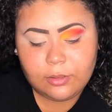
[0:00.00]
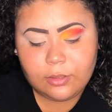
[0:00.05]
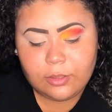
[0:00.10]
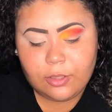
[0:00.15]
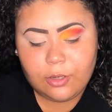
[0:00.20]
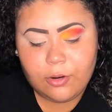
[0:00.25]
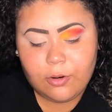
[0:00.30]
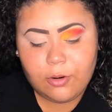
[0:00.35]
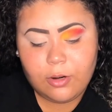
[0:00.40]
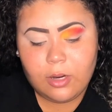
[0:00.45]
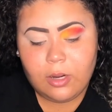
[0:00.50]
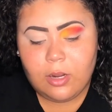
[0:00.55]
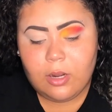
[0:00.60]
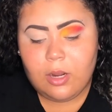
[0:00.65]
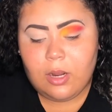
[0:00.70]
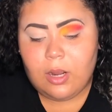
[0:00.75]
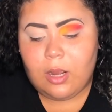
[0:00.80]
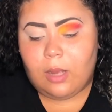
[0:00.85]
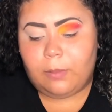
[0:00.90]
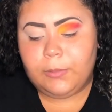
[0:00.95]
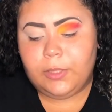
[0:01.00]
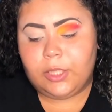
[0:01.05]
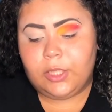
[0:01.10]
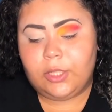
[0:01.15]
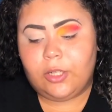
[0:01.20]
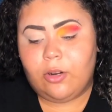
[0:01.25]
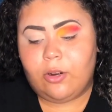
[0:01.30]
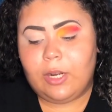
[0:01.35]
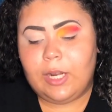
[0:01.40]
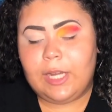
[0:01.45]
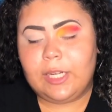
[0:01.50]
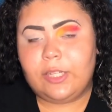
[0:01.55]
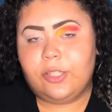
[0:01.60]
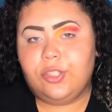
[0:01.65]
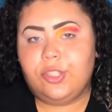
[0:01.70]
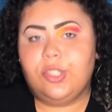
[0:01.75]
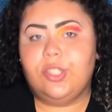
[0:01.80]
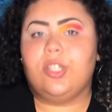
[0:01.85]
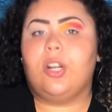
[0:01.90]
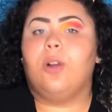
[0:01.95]
So I'm gonna go ahead and
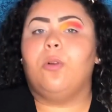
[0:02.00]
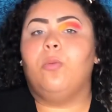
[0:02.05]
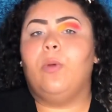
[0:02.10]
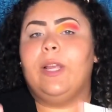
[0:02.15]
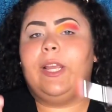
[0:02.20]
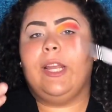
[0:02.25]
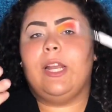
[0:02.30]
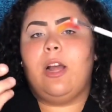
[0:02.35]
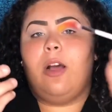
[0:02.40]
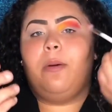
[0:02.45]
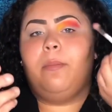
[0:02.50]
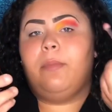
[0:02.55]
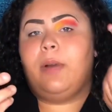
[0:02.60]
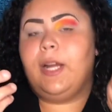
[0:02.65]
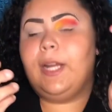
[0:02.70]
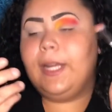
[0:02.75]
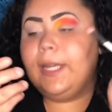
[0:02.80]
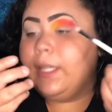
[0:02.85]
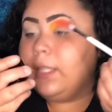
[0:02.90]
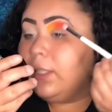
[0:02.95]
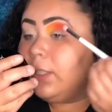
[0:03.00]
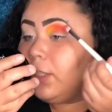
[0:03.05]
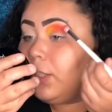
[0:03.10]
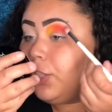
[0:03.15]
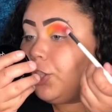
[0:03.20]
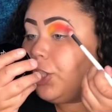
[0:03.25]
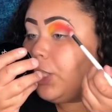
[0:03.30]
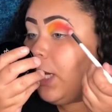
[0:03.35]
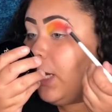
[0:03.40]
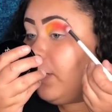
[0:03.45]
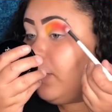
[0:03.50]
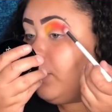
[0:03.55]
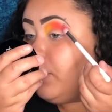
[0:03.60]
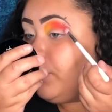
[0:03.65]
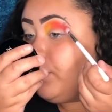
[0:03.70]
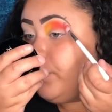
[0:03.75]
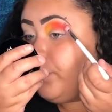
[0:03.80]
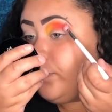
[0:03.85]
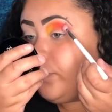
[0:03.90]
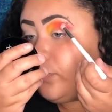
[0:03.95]
just start winging out my the shadow